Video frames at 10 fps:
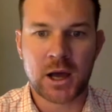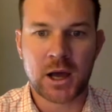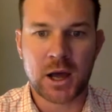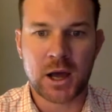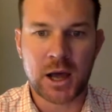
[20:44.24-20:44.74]

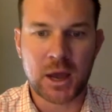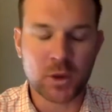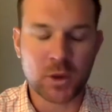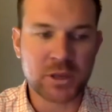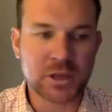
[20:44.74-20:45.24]
I want
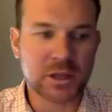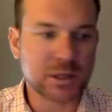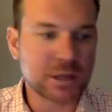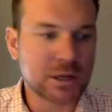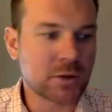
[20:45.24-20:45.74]
to be
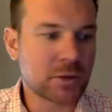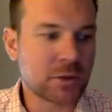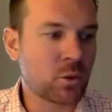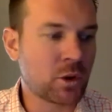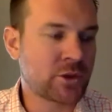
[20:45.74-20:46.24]
clear
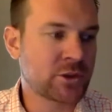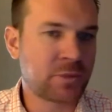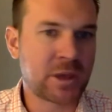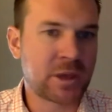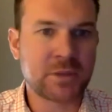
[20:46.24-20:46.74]
about what this
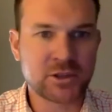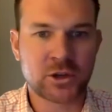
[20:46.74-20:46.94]
bank means,